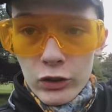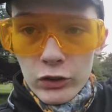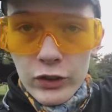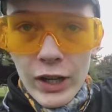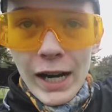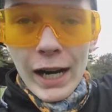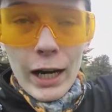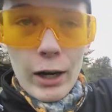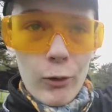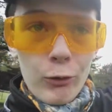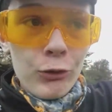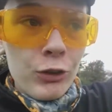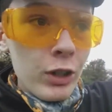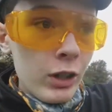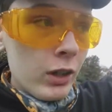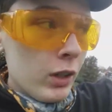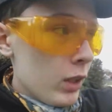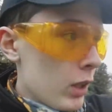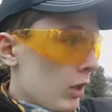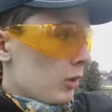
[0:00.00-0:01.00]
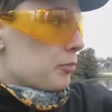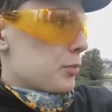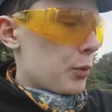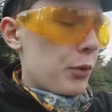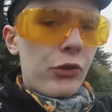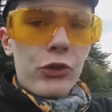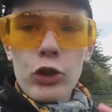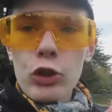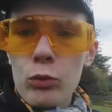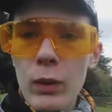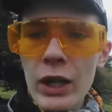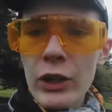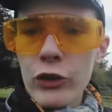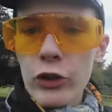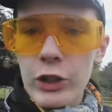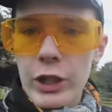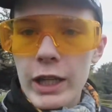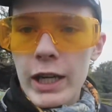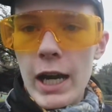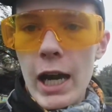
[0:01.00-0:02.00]
down, but we still
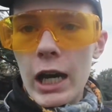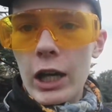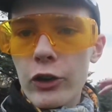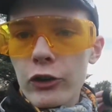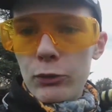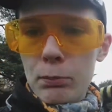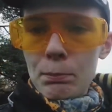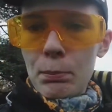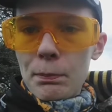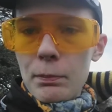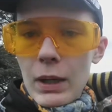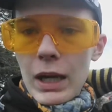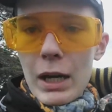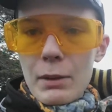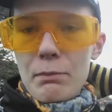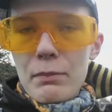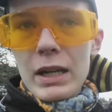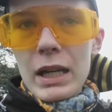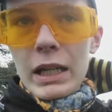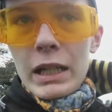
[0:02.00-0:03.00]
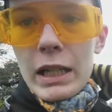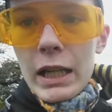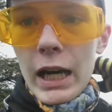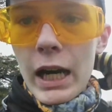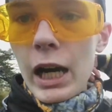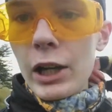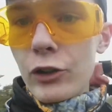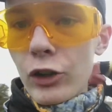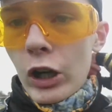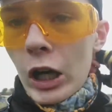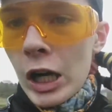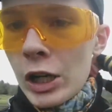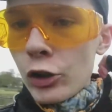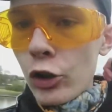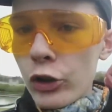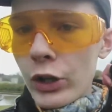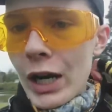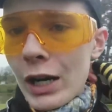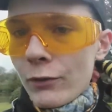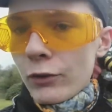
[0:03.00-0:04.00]
went on it, and Mitty, I
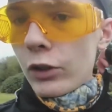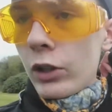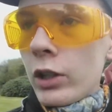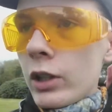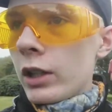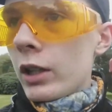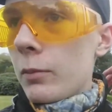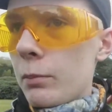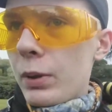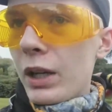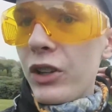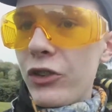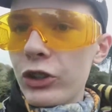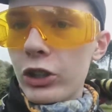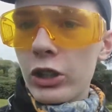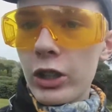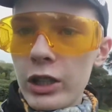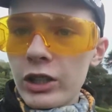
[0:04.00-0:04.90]
don't have, basically